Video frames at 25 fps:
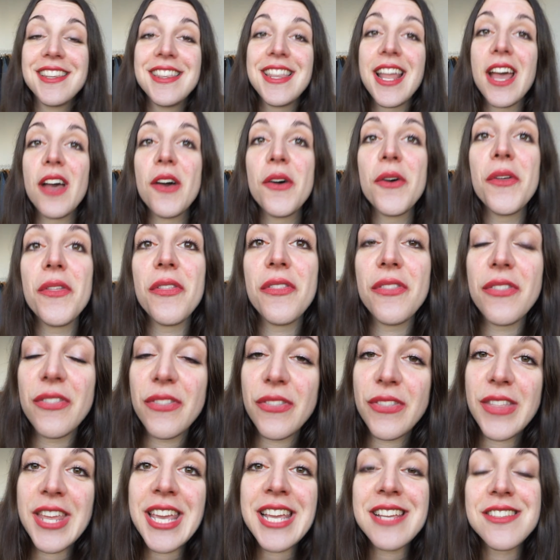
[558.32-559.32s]
Now,
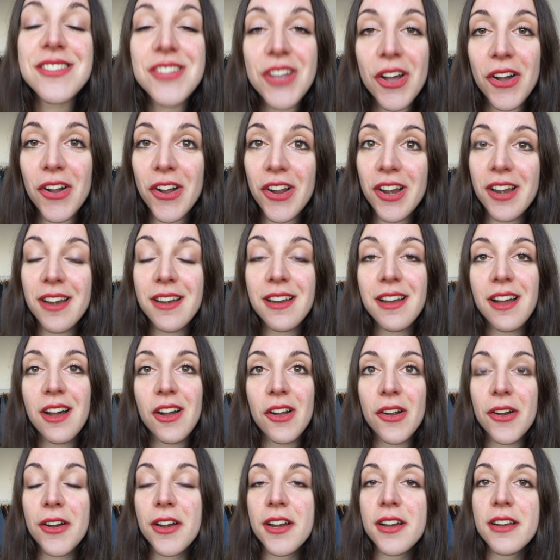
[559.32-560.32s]
these are
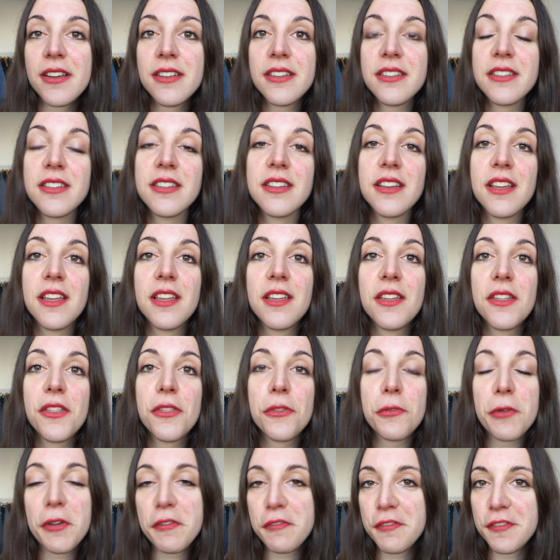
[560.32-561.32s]
our
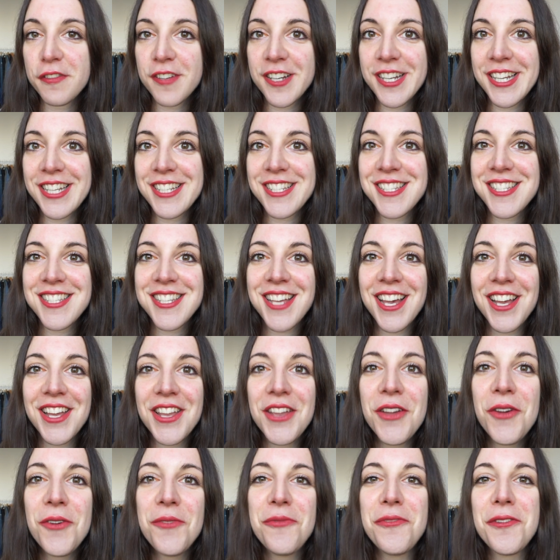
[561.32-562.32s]
thrift finds. I
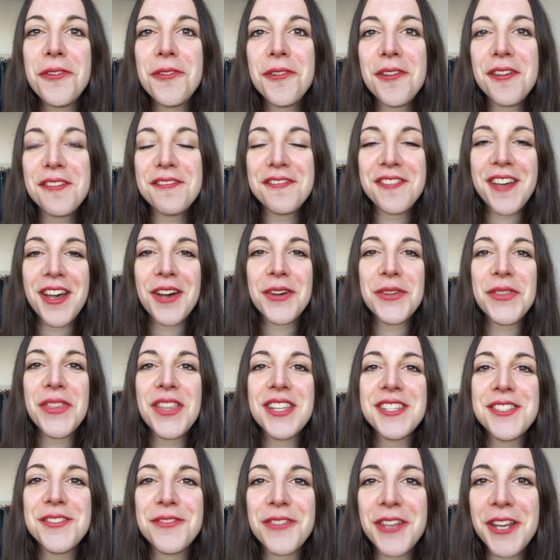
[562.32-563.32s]
hope you have found
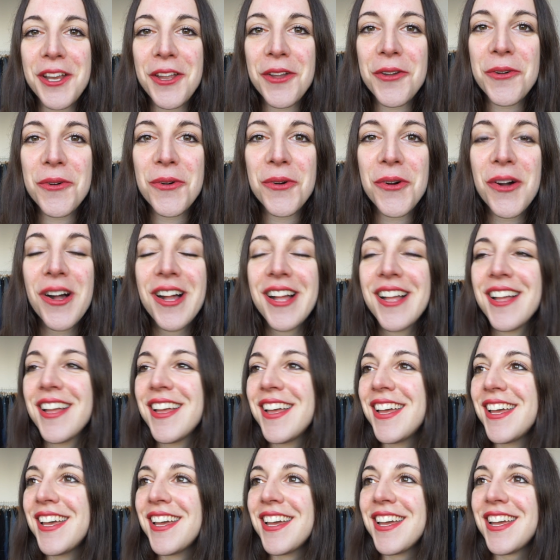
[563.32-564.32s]
this video
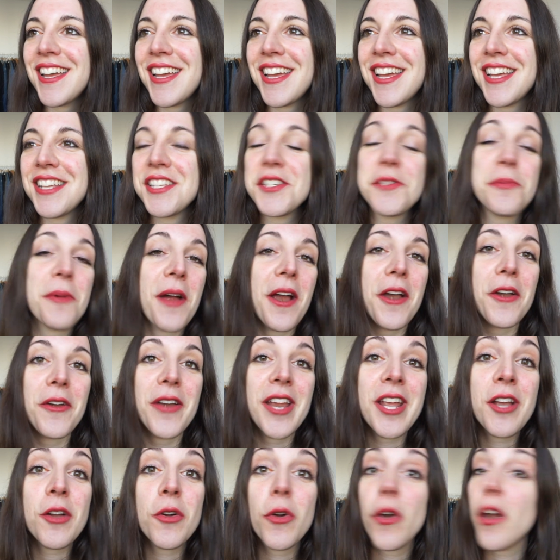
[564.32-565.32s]

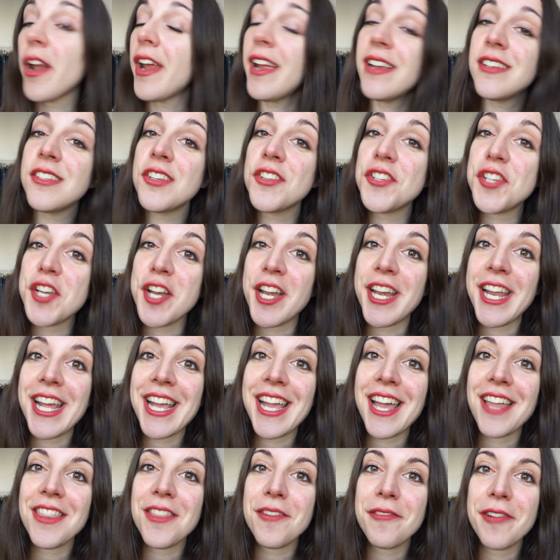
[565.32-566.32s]
inspiring or
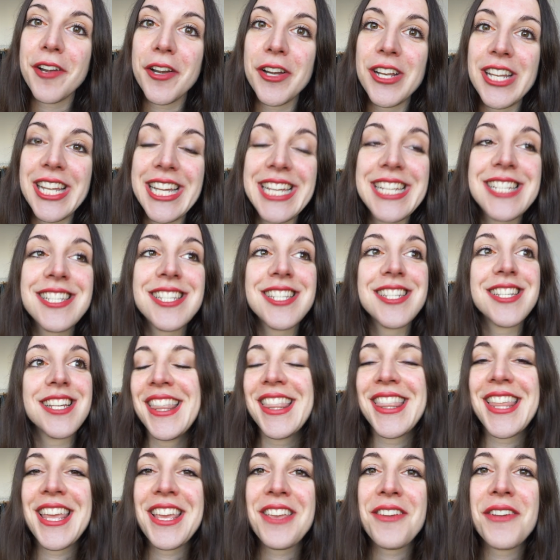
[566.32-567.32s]
entertaining at the very least.
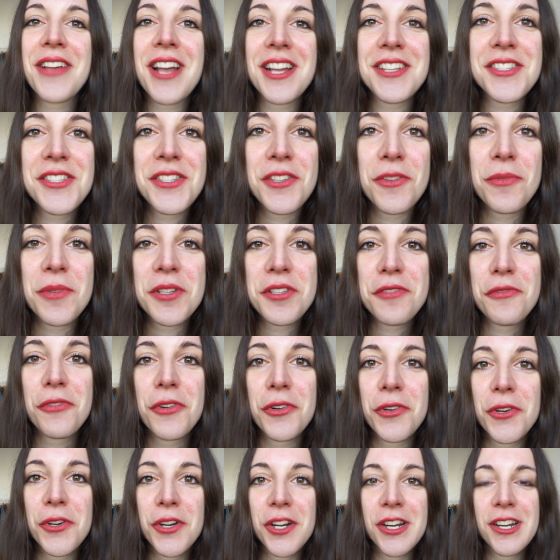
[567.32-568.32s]
Thank you guys so much
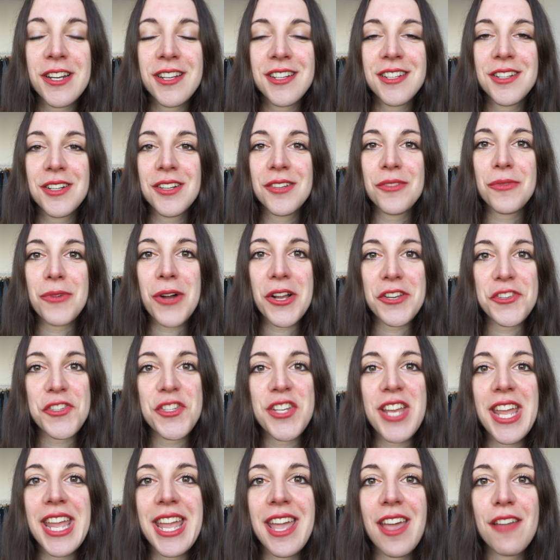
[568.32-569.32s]
for
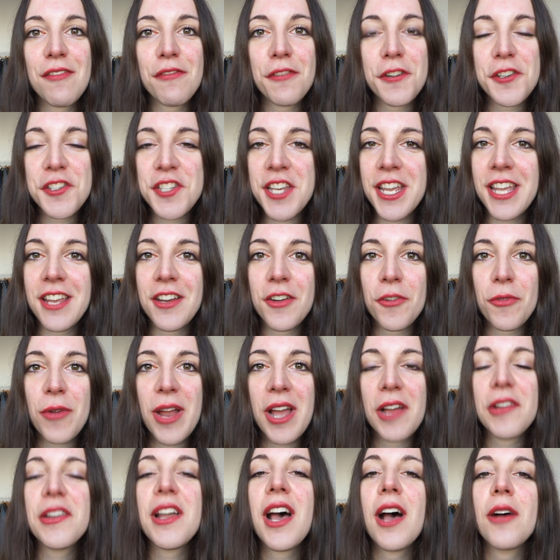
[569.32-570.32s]
watching and for sticking
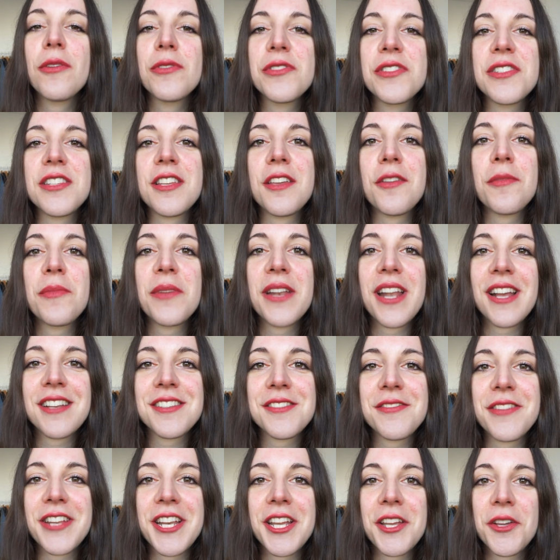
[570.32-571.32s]
around. I will see you in my
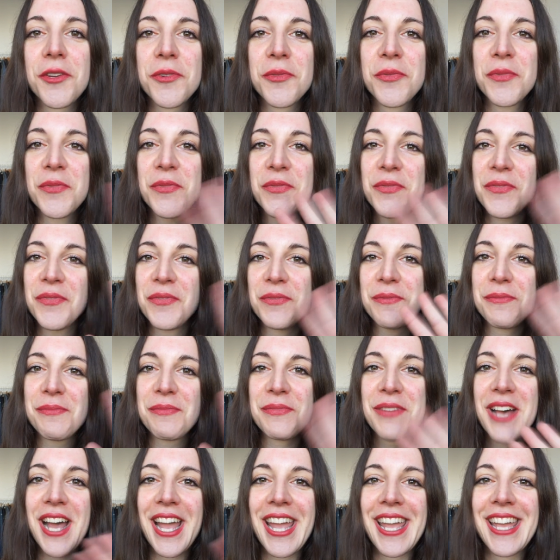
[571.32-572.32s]
next video.
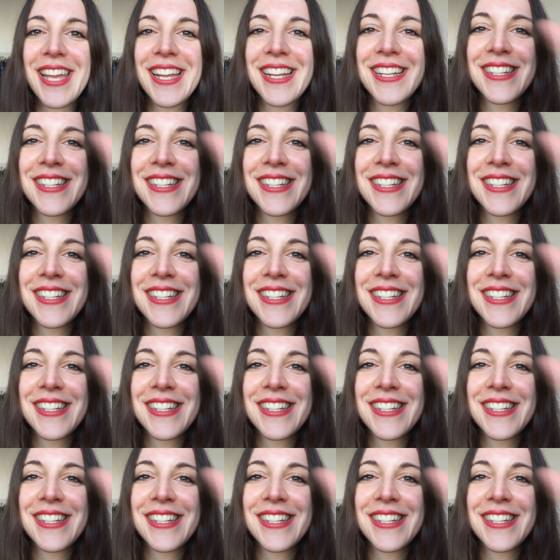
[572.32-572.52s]
Bye.